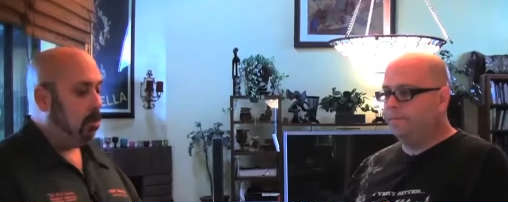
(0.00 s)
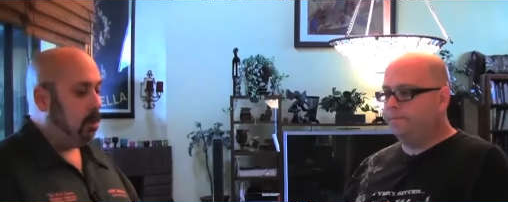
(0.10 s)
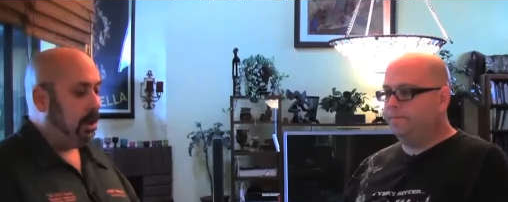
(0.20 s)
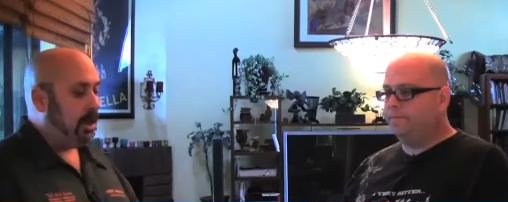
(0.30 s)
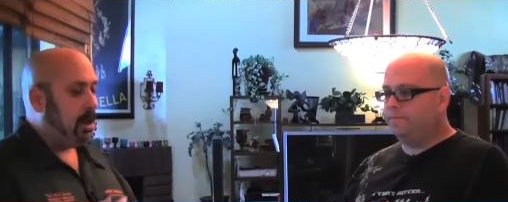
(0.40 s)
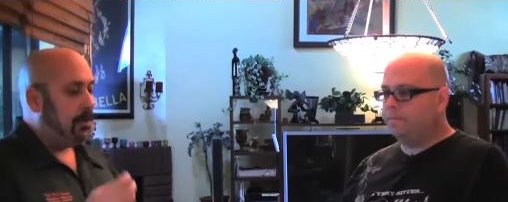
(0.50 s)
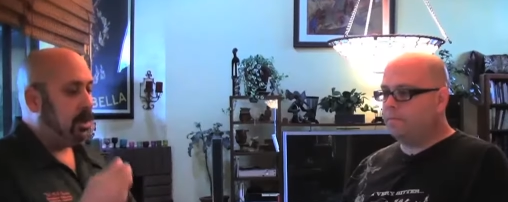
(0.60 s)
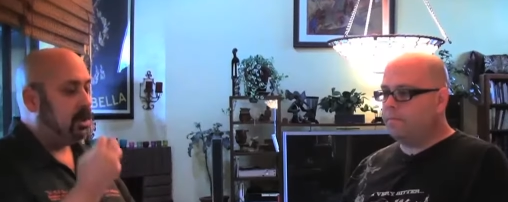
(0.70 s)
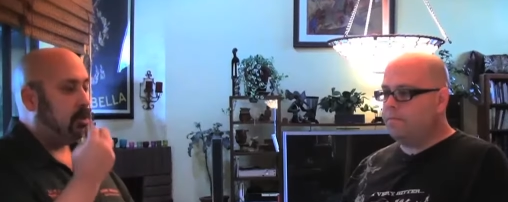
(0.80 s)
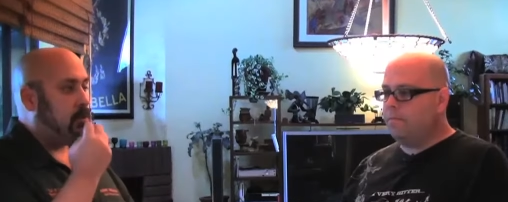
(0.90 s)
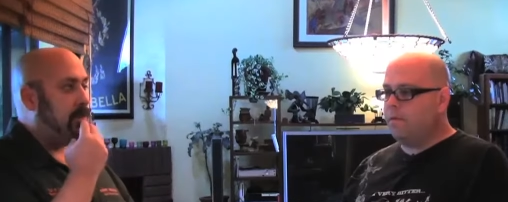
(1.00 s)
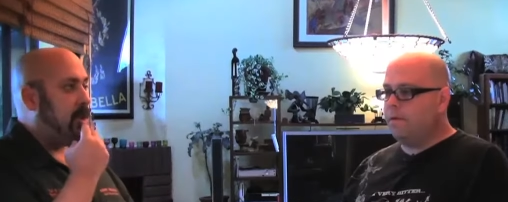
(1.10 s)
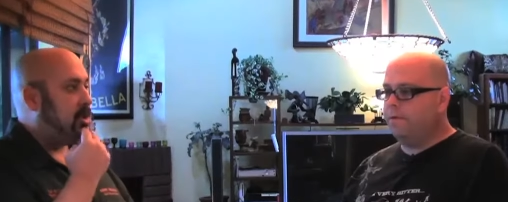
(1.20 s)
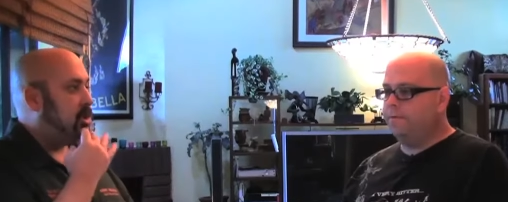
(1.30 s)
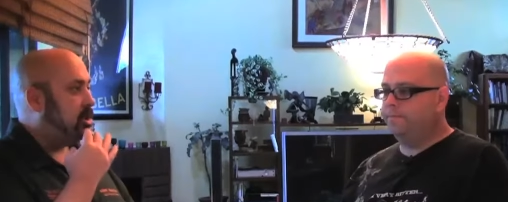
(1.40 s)
Speaker 1: it really accompanies the
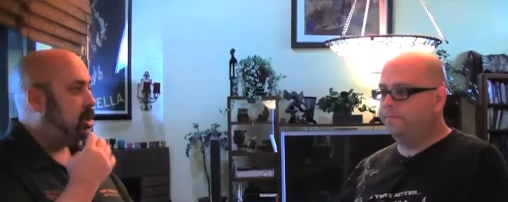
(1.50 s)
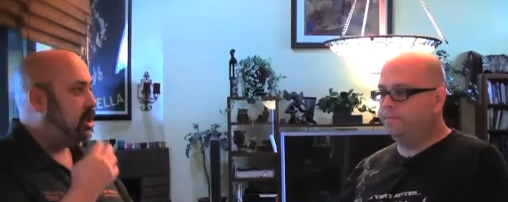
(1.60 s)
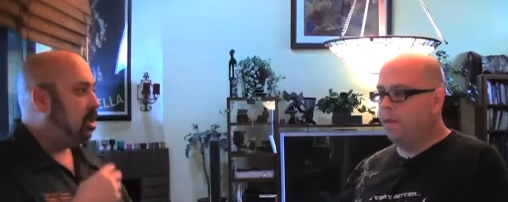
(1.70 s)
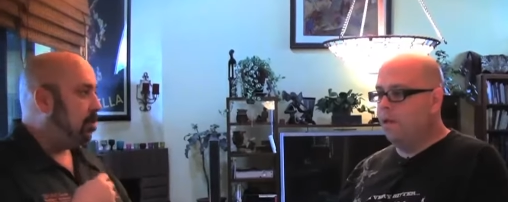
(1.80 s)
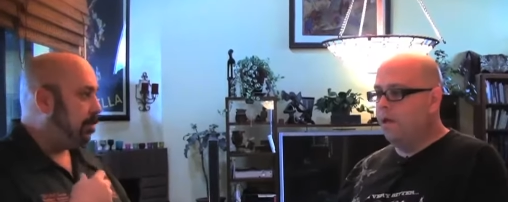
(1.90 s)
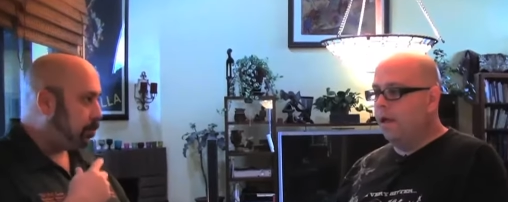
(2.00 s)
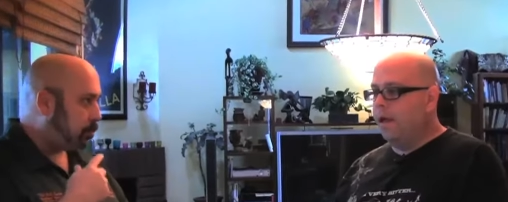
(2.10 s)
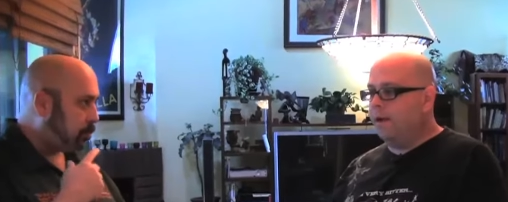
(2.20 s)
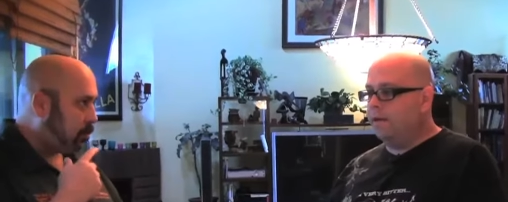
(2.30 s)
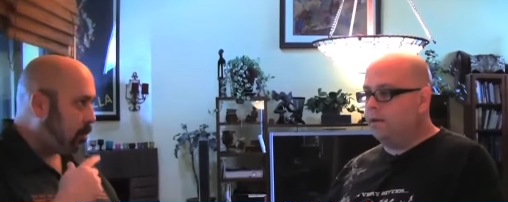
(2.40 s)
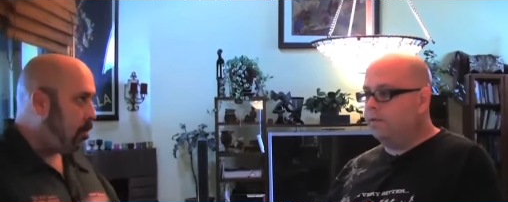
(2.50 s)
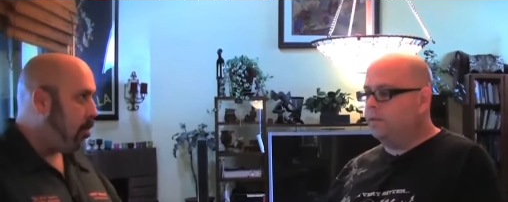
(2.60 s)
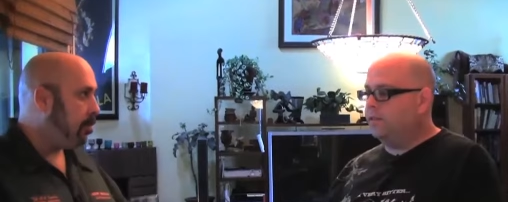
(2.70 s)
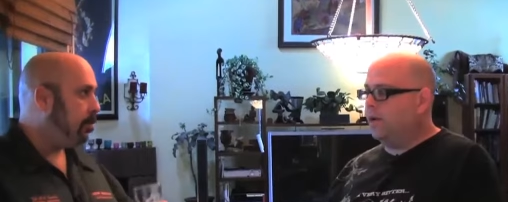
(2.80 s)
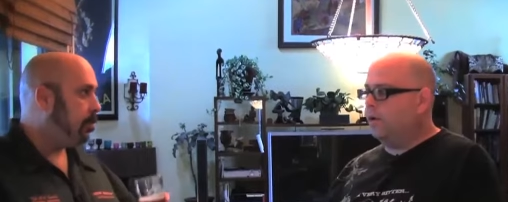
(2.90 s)
creaminess of the cheese.
Speaker 2: And it
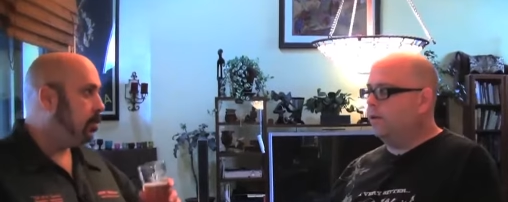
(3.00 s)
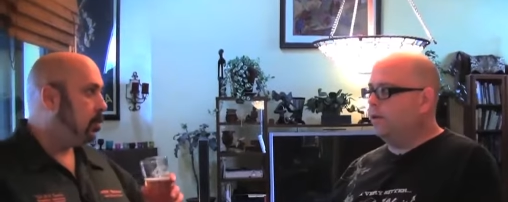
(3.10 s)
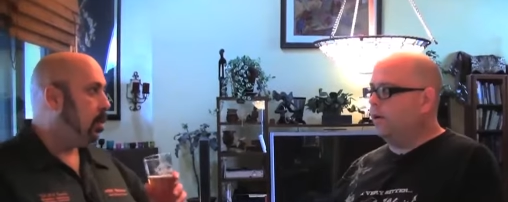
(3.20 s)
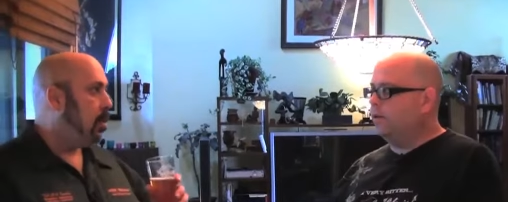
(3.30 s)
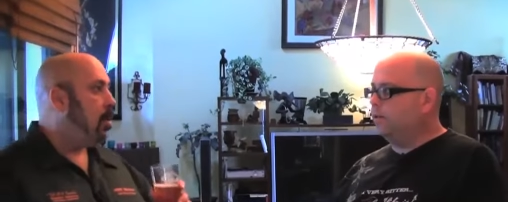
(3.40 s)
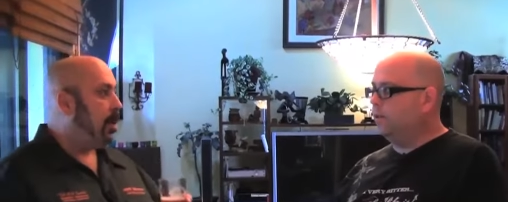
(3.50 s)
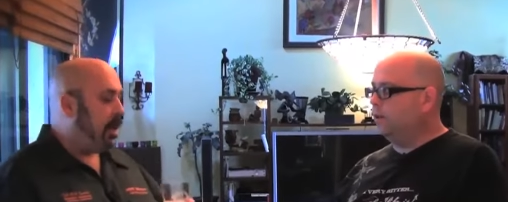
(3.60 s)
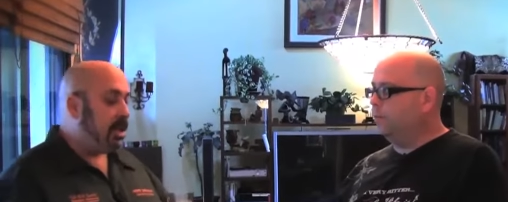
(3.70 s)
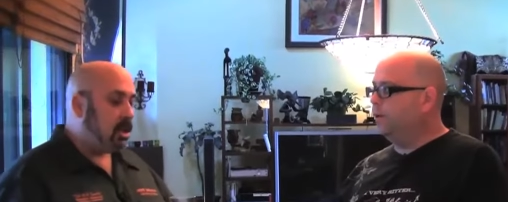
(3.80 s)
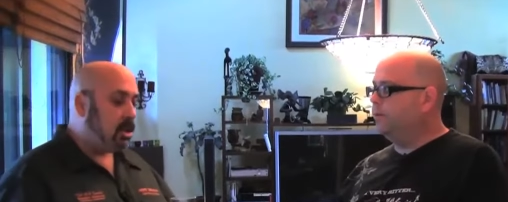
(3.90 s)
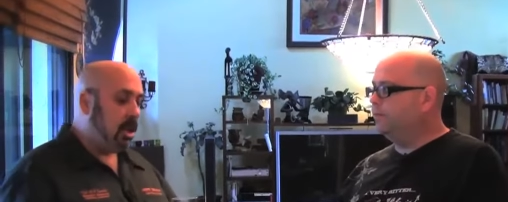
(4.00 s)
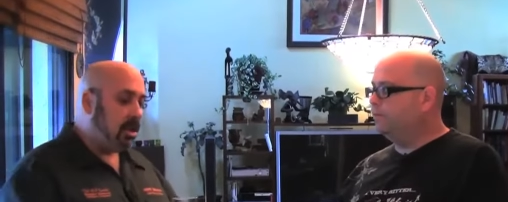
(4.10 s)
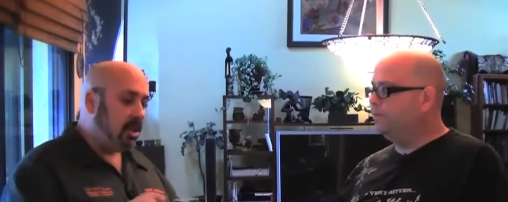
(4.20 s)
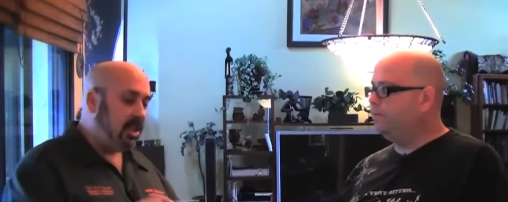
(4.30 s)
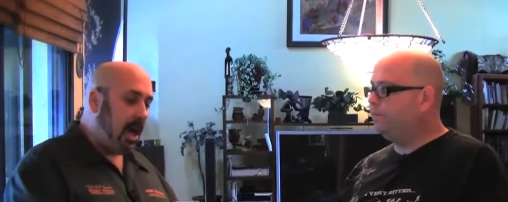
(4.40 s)
tones the sour down just a little it, bit.
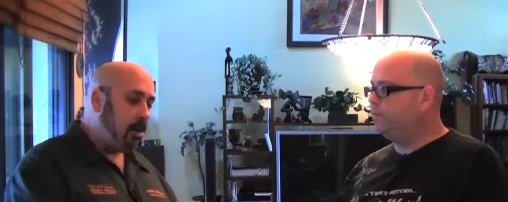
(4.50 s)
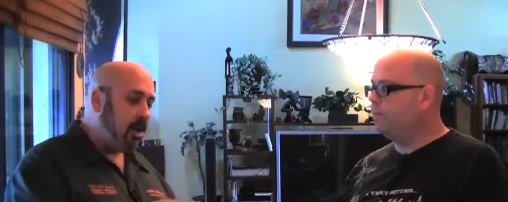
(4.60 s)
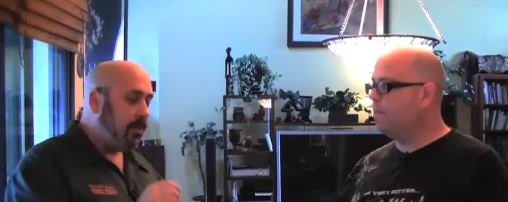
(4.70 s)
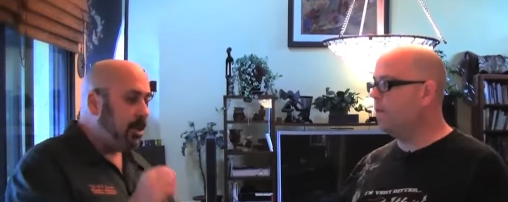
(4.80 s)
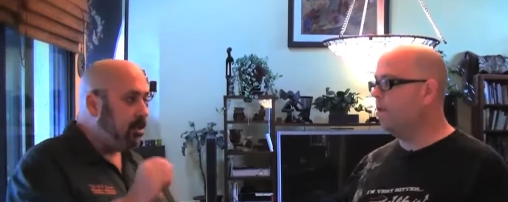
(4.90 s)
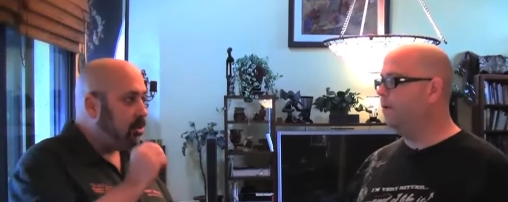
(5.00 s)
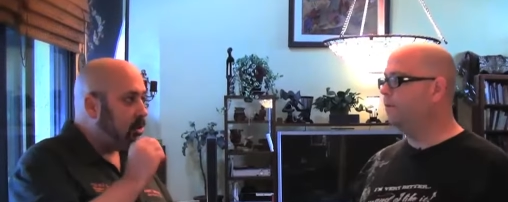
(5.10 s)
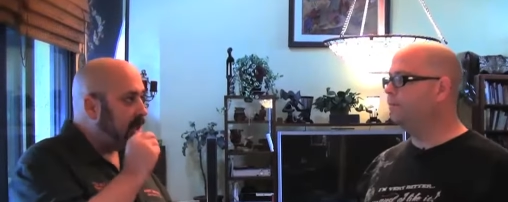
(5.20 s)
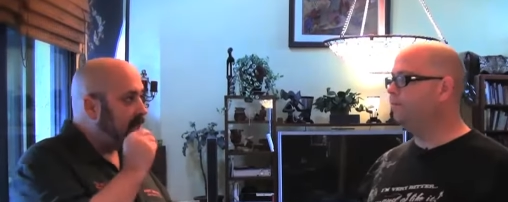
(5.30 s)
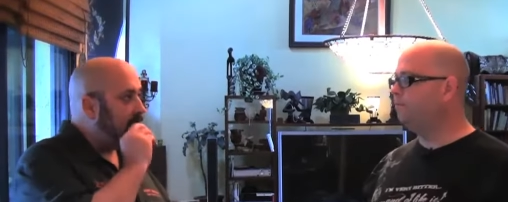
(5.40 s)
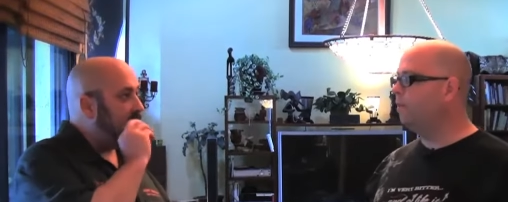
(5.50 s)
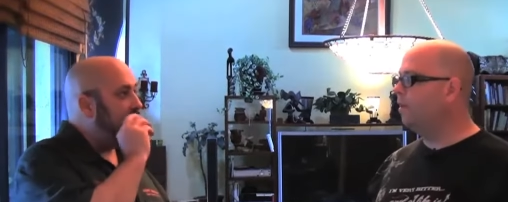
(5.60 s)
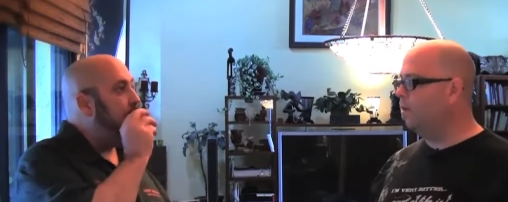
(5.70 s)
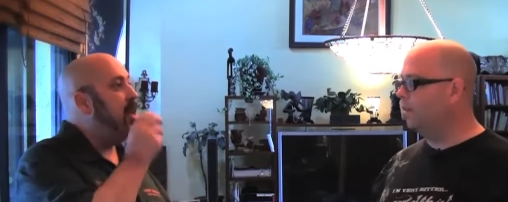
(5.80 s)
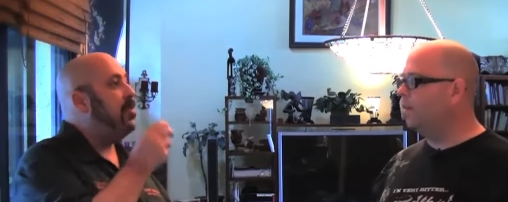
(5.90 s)
Speaker 1: It, the sourness, but you still get that
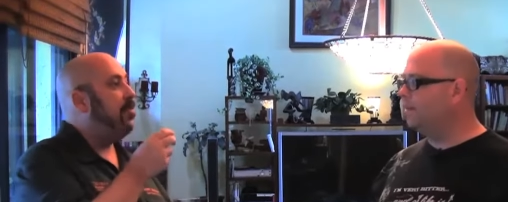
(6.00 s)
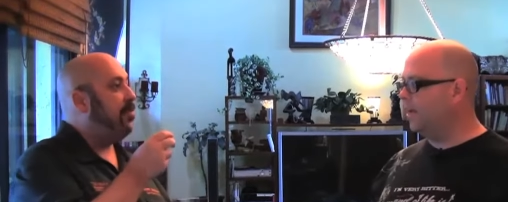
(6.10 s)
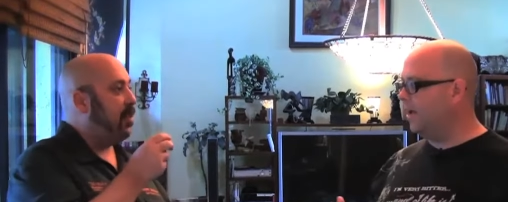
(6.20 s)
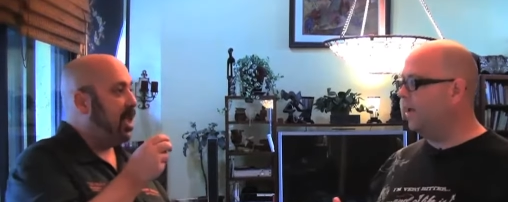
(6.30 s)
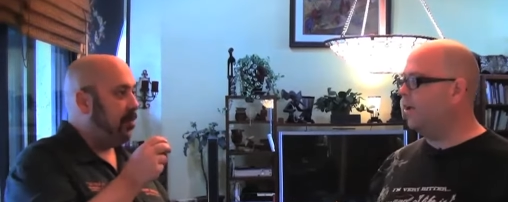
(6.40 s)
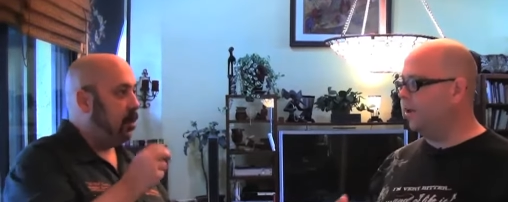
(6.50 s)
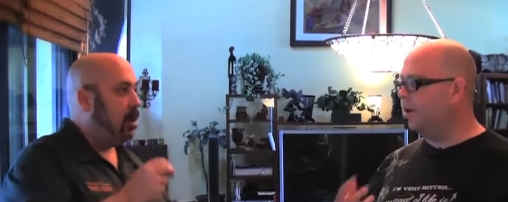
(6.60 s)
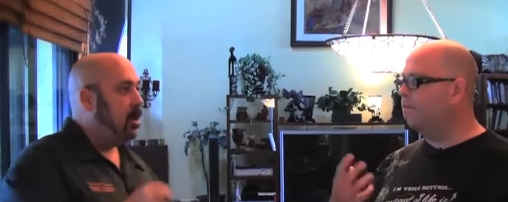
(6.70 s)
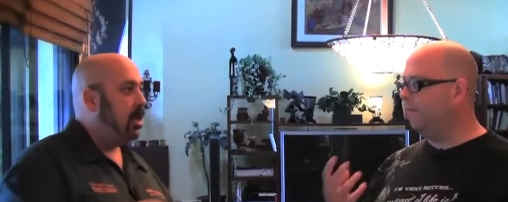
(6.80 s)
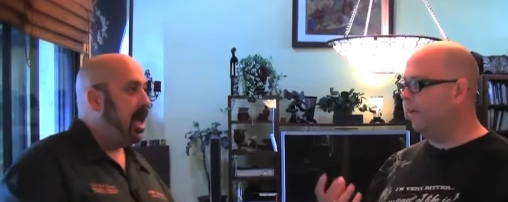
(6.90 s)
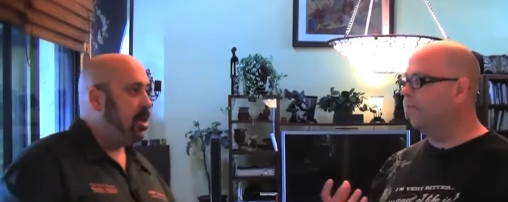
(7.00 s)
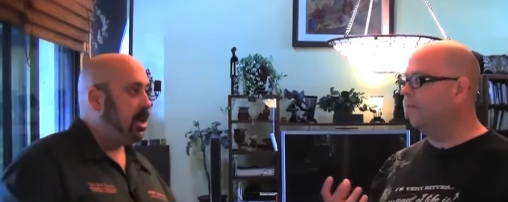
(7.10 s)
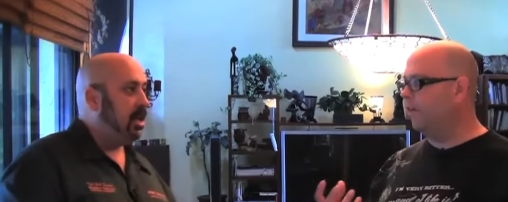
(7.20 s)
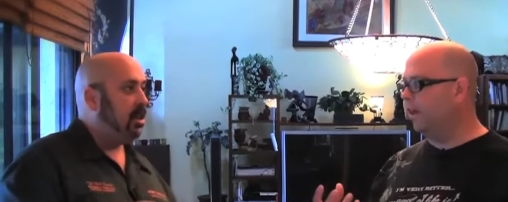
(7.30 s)
lemon you get the ta- flavor. Yeah, you get all the flavor yeah, of get, the